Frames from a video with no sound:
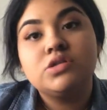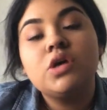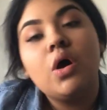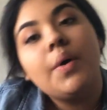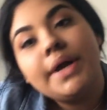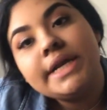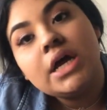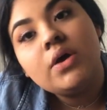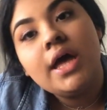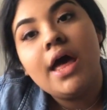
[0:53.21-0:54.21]
So I
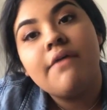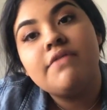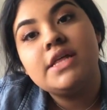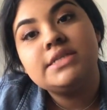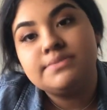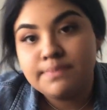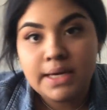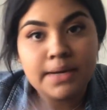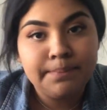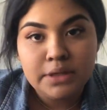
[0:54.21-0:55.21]
now have this
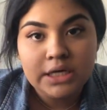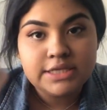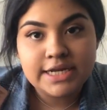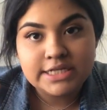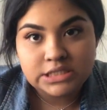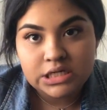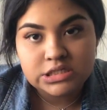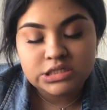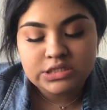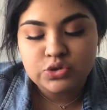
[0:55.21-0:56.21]
makeup look that I
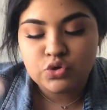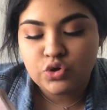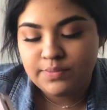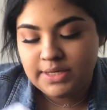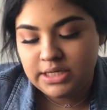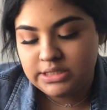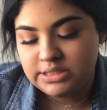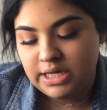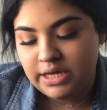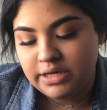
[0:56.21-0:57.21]
took to school
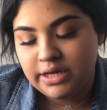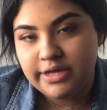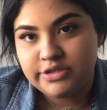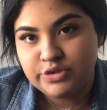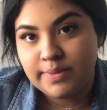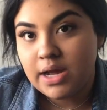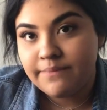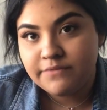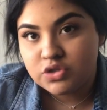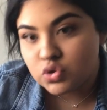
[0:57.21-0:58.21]
because I do
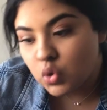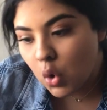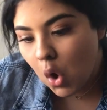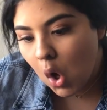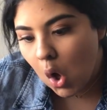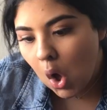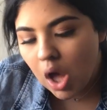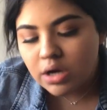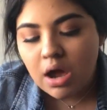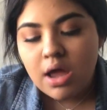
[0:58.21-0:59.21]
makeup for
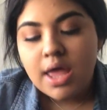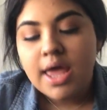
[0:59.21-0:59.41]
school.